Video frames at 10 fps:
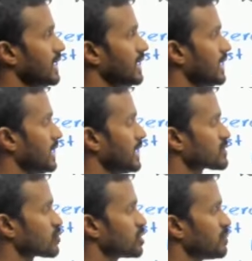
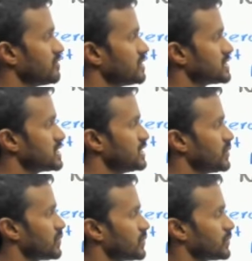ax to the power
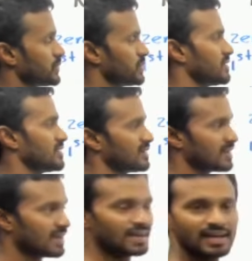0.
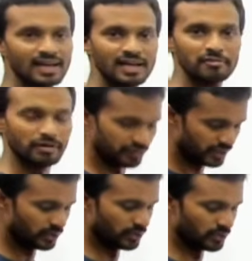But
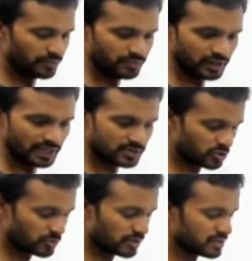we know x to
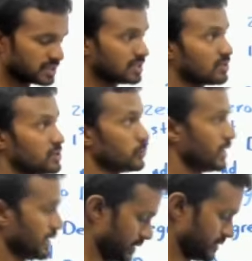the power 0 is
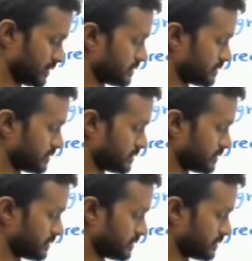1.